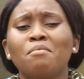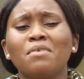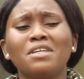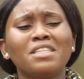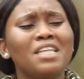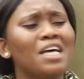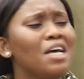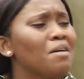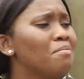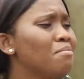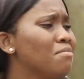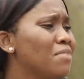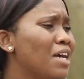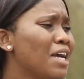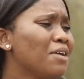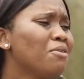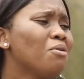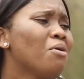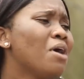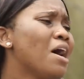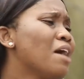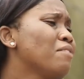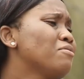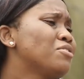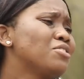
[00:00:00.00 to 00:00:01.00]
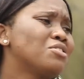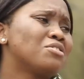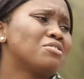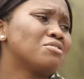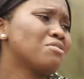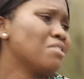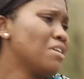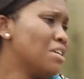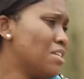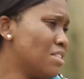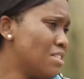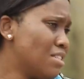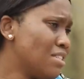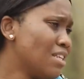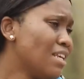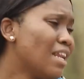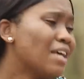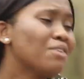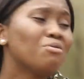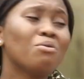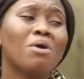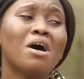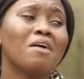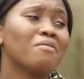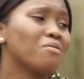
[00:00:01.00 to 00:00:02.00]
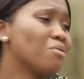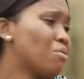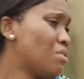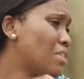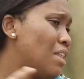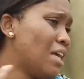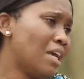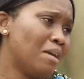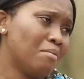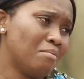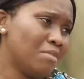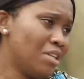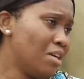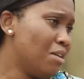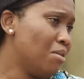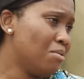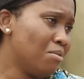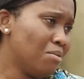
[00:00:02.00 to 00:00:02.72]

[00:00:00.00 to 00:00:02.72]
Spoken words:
Madam, I don't have strength and I don't have your time